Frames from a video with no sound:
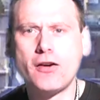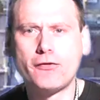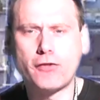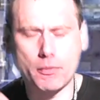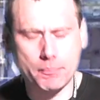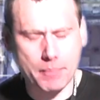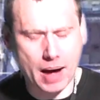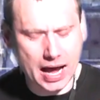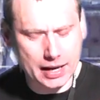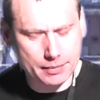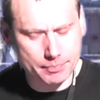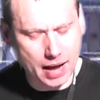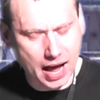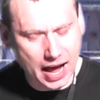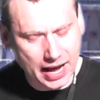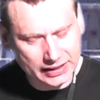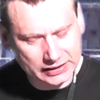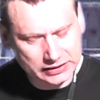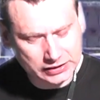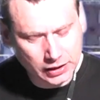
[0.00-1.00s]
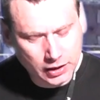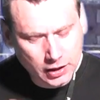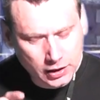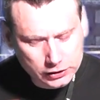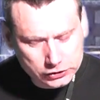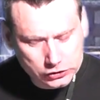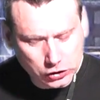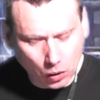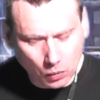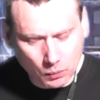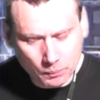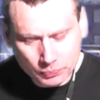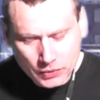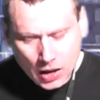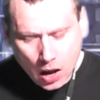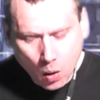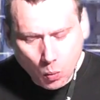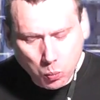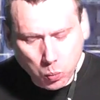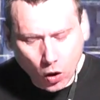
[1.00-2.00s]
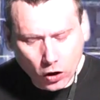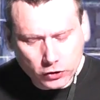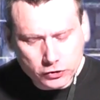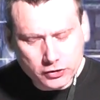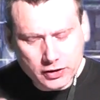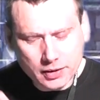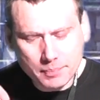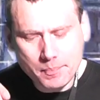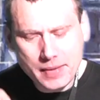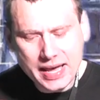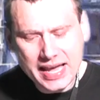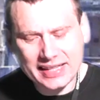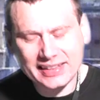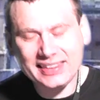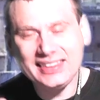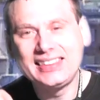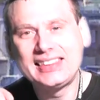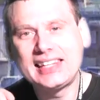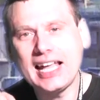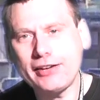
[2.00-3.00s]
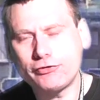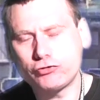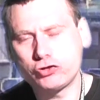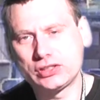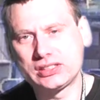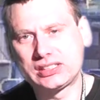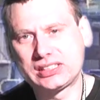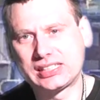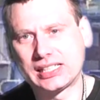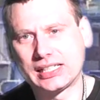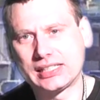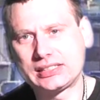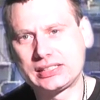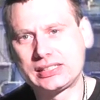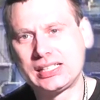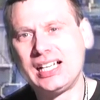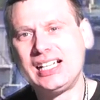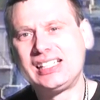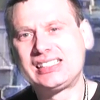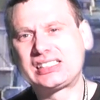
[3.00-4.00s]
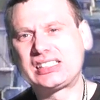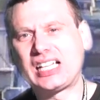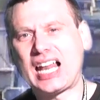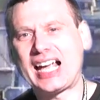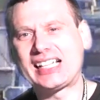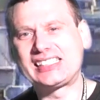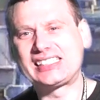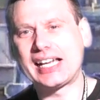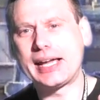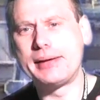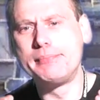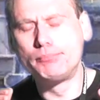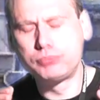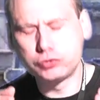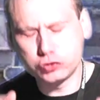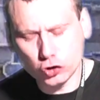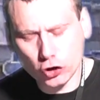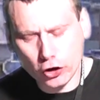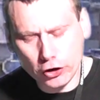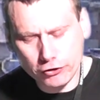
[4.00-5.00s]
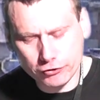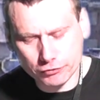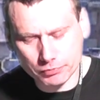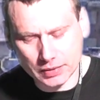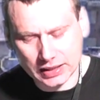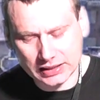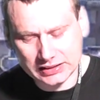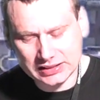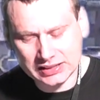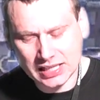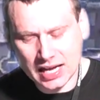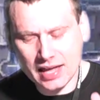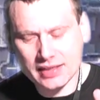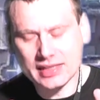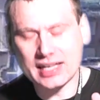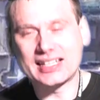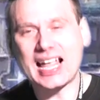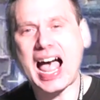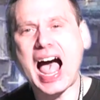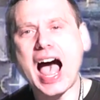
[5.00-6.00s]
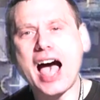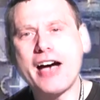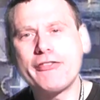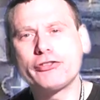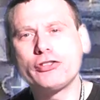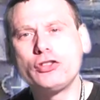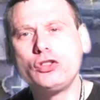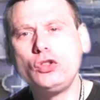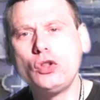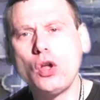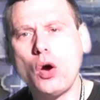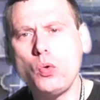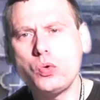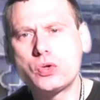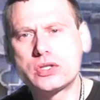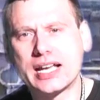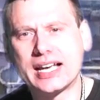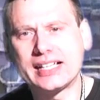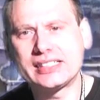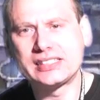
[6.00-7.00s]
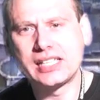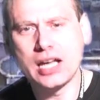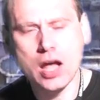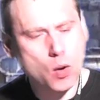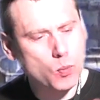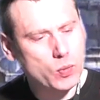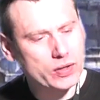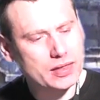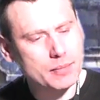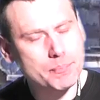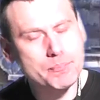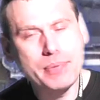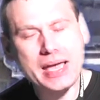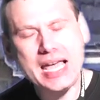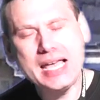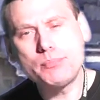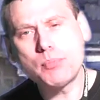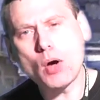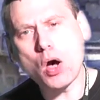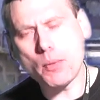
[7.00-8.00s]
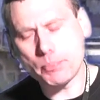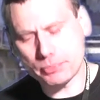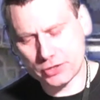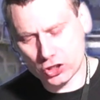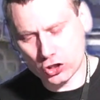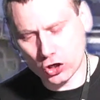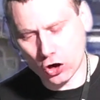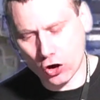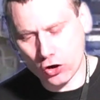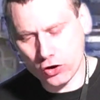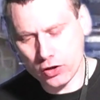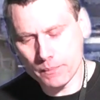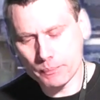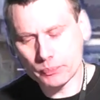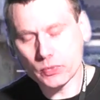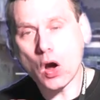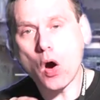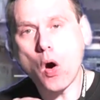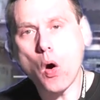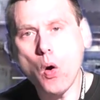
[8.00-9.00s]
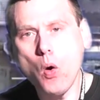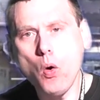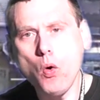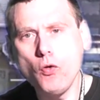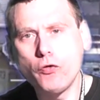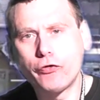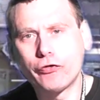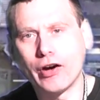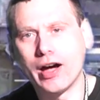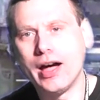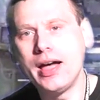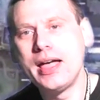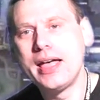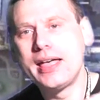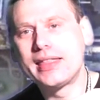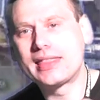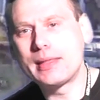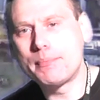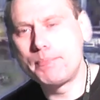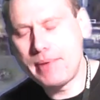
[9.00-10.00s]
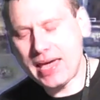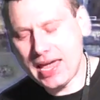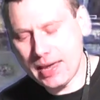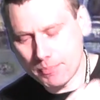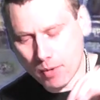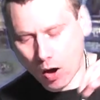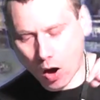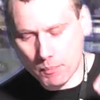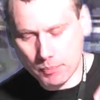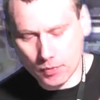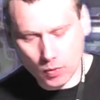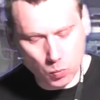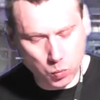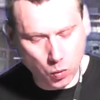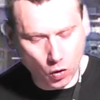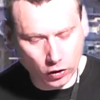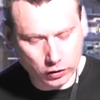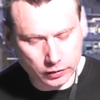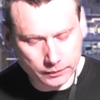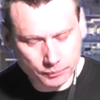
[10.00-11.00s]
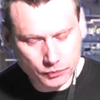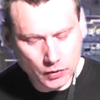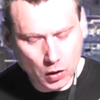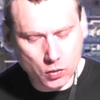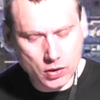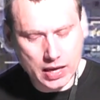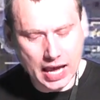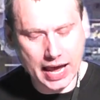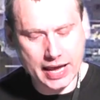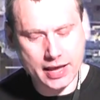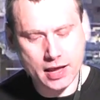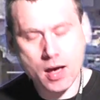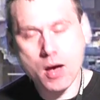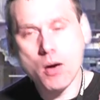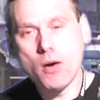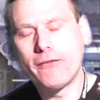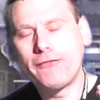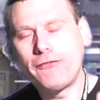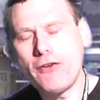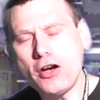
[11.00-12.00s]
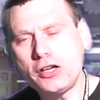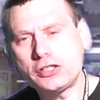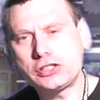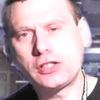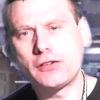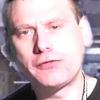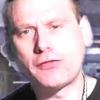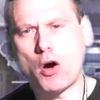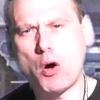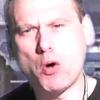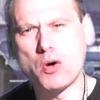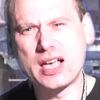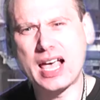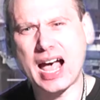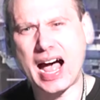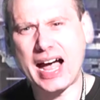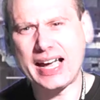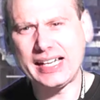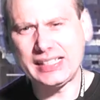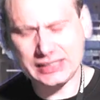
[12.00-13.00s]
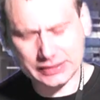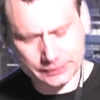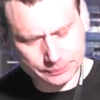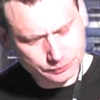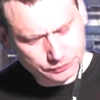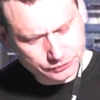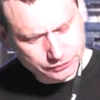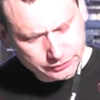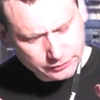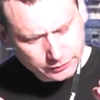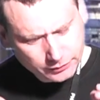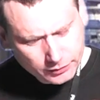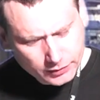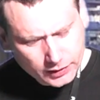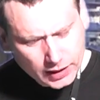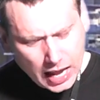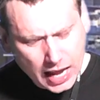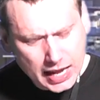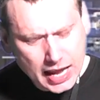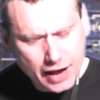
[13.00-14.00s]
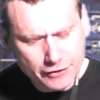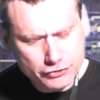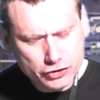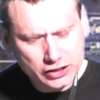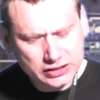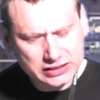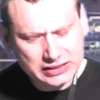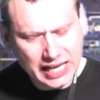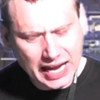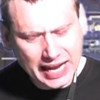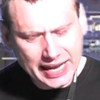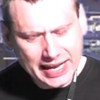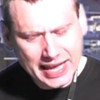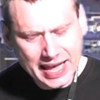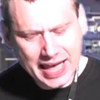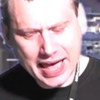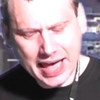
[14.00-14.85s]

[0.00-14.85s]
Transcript: for backpacks. So what are the main differences / improvements that I've noticed with the Bebop 2 over the Bebop 1? Okay, first of all guys, I have to say